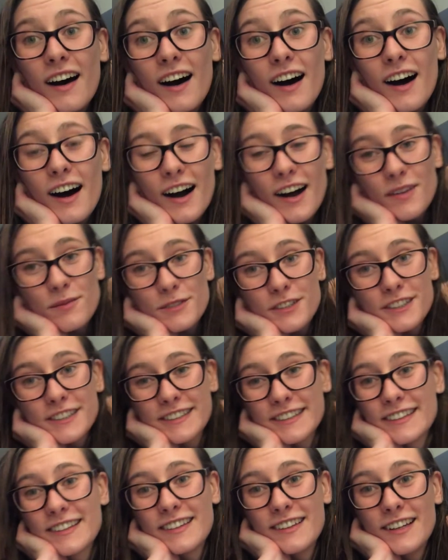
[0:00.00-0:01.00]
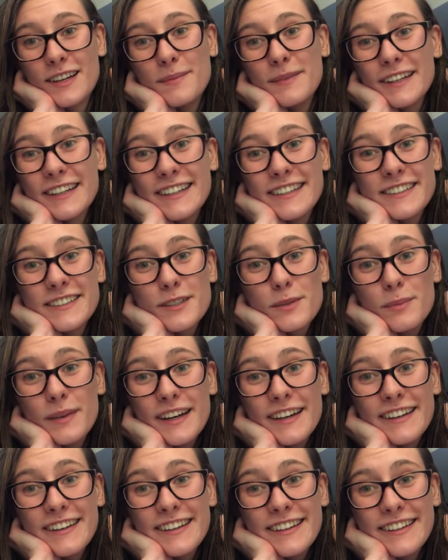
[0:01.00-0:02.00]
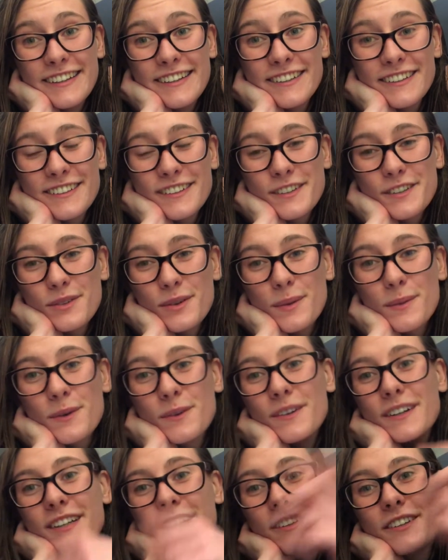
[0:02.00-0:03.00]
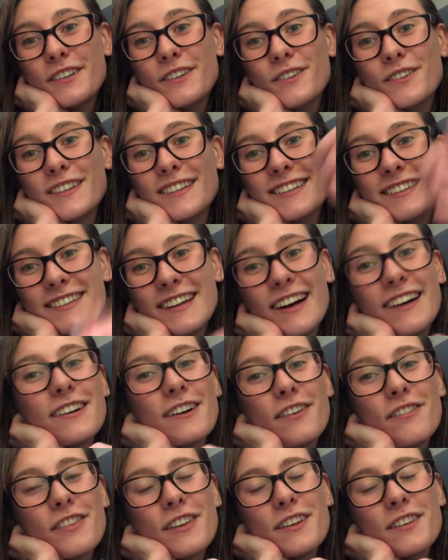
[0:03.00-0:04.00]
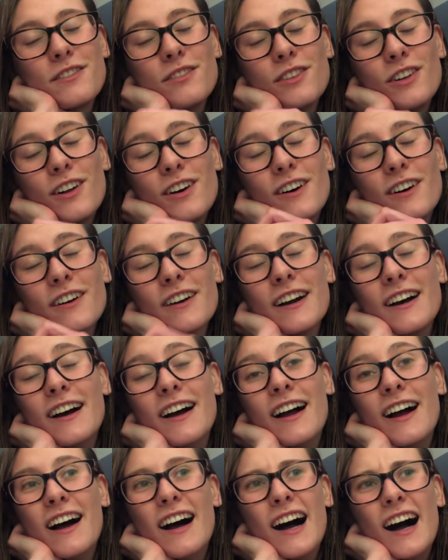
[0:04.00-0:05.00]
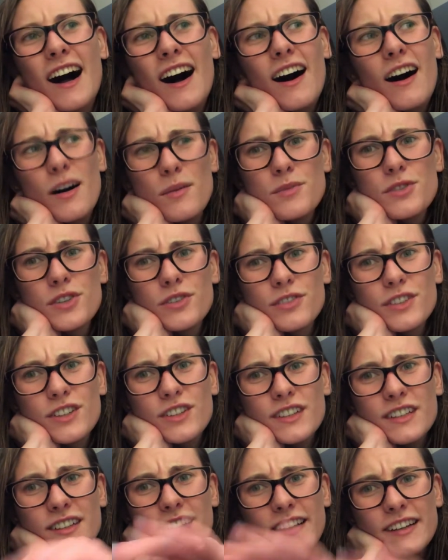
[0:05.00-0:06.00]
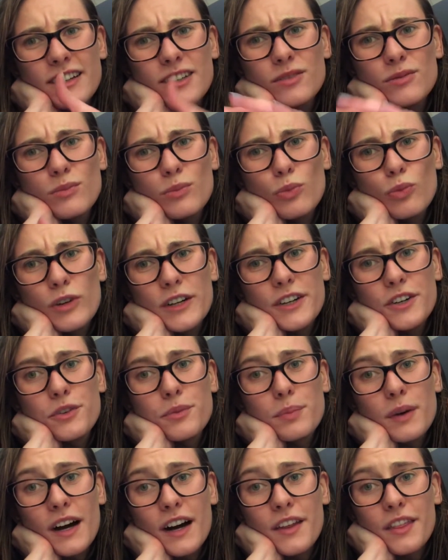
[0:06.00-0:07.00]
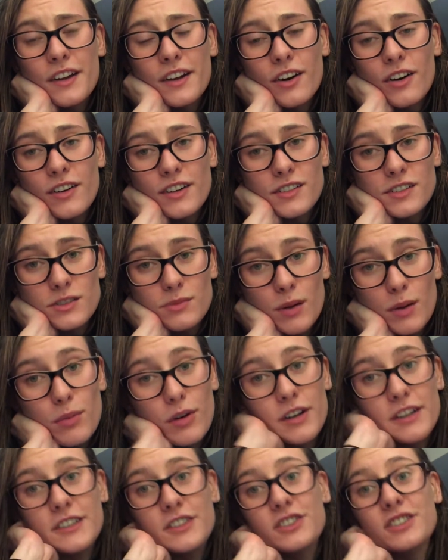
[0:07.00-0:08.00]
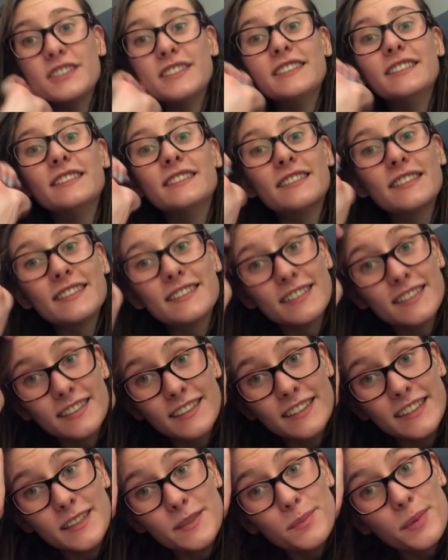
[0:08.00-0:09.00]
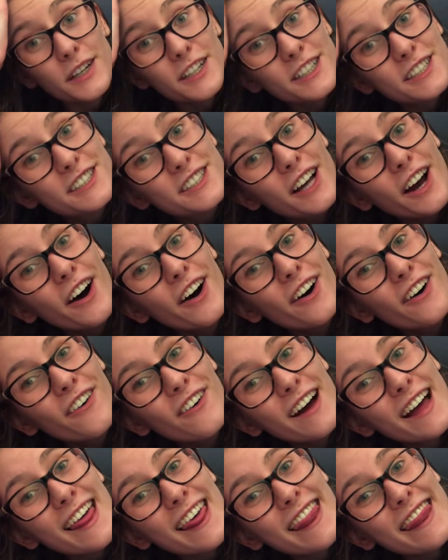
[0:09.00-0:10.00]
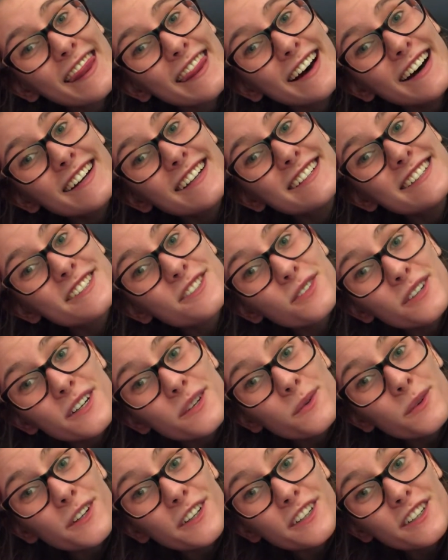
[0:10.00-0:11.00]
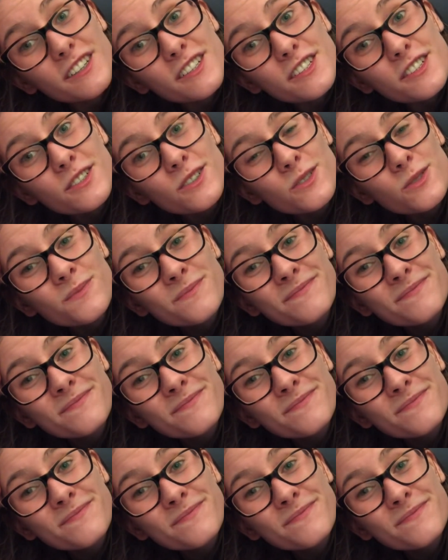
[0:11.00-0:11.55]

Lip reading: I'm just climbing into bed here, so I'm going to sign off this vlog. I'm still feeling like weird, but I think honestly my body just needs sleep, so that is what we're gonna do.